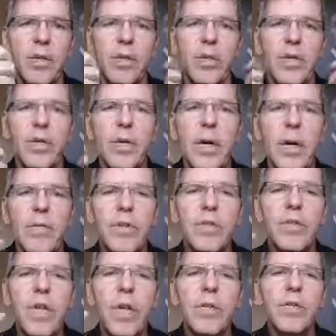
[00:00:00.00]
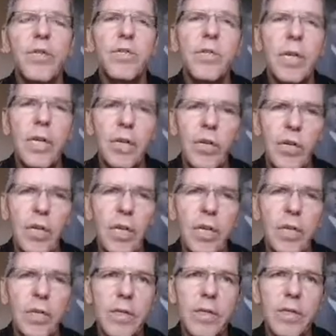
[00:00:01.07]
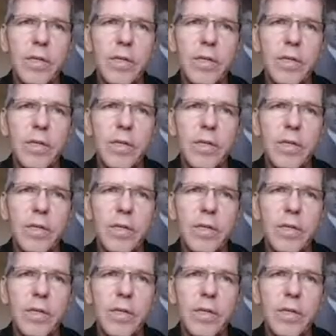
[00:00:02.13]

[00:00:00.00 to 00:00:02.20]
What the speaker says: you'll have the chance of being good at it.